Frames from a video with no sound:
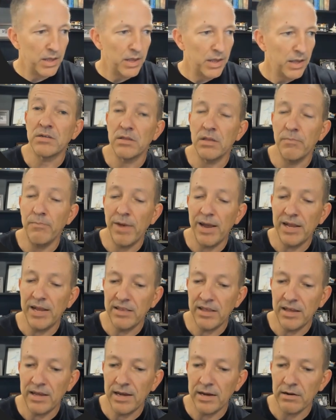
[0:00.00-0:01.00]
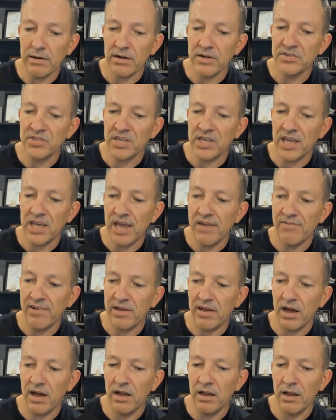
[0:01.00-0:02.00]
The main thing here is it gave
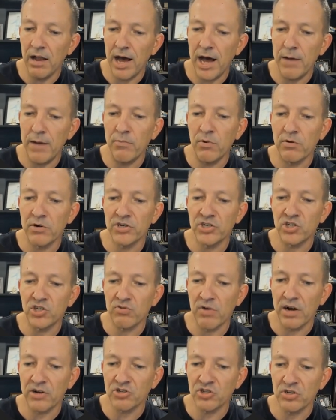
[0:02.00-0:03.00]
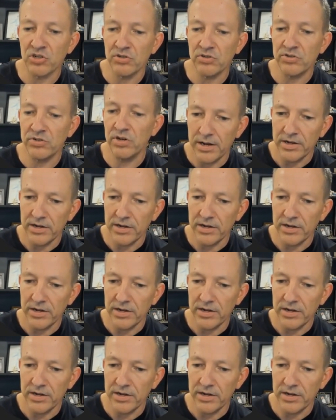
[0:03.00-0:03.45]
it a lot more structured.